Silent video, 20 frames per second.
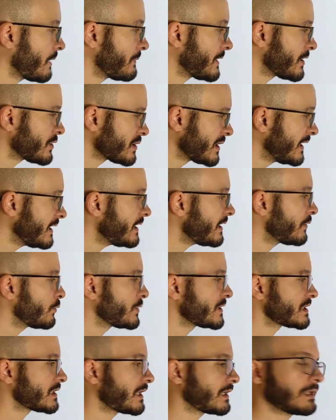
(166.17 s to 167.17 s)
Because here we
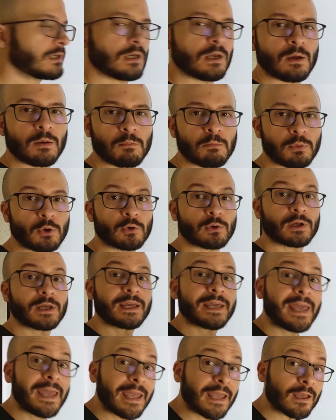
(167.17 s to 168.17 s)
say ¿por
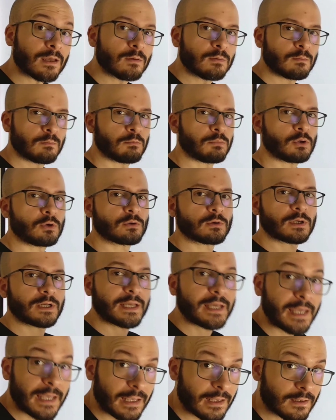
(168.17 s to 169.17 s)
qué? ¿Por
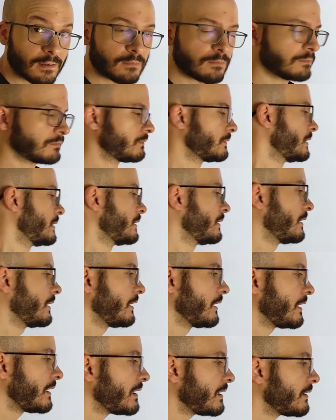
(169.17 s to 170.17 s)
qué?
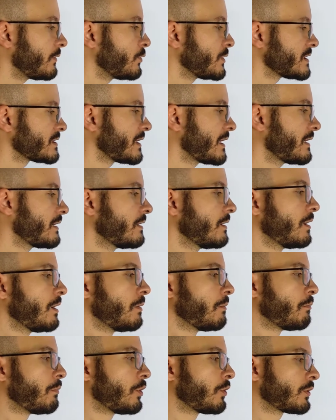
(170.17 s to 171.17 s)
Here we say
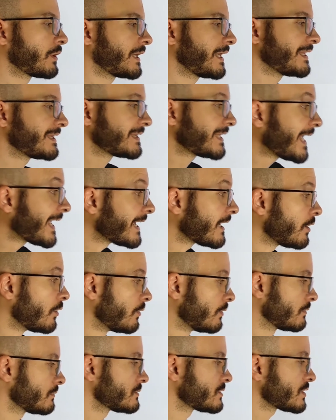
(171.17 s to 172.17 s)
porque
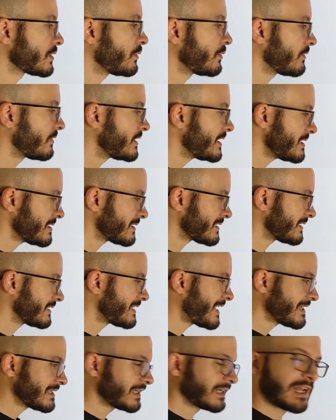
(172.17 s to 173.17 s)
tengo. So this
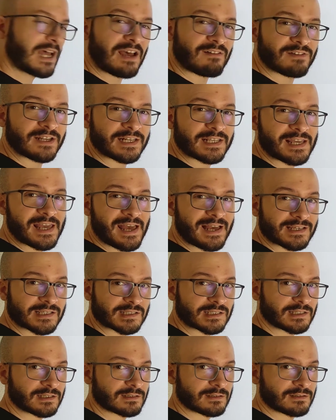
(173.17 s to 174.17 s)
doesn't have any
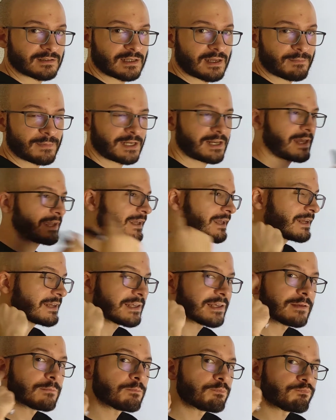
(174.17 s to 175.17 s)
accent. I mean, like
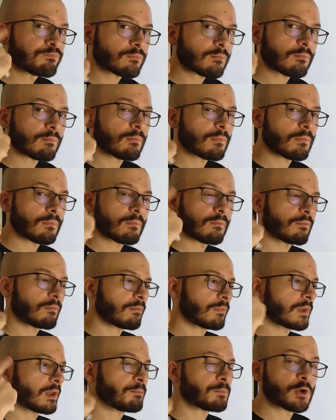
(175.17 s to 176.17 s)
any
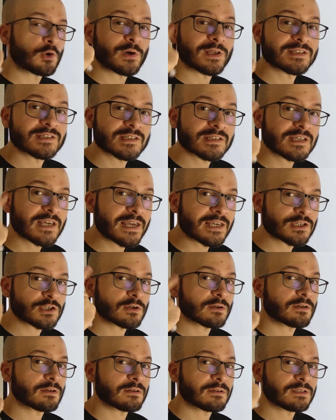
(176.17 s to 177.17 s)

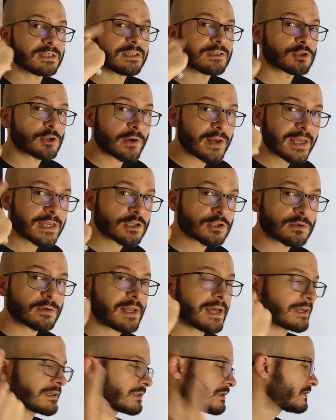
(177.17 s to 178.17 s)
pronunciation, intonation
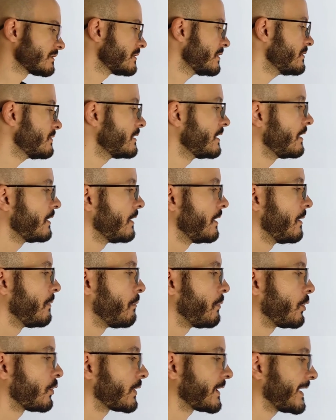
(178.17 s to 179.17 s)
accent, no?
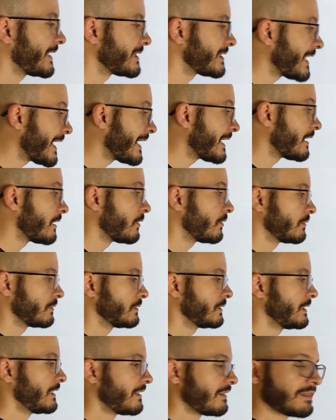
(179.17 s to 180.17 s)
Porque tengo.
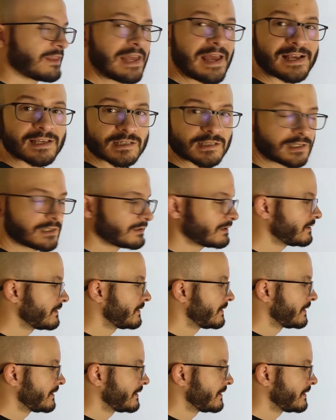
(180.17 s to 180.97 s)
The accent